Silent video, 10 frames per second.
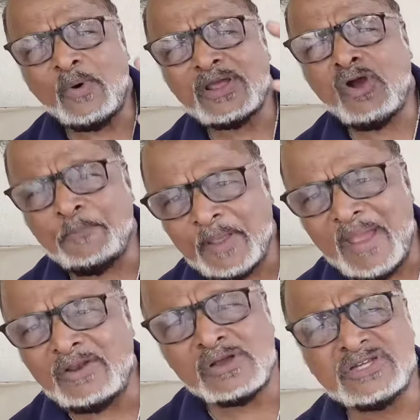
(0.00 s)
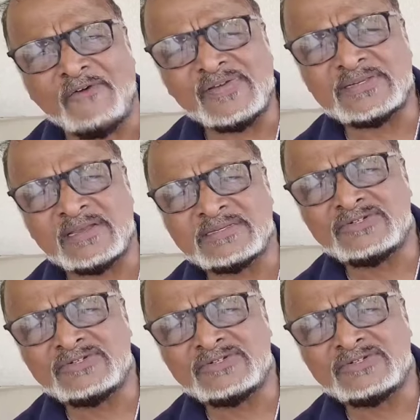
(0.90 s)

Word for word: I want to compliment those officers.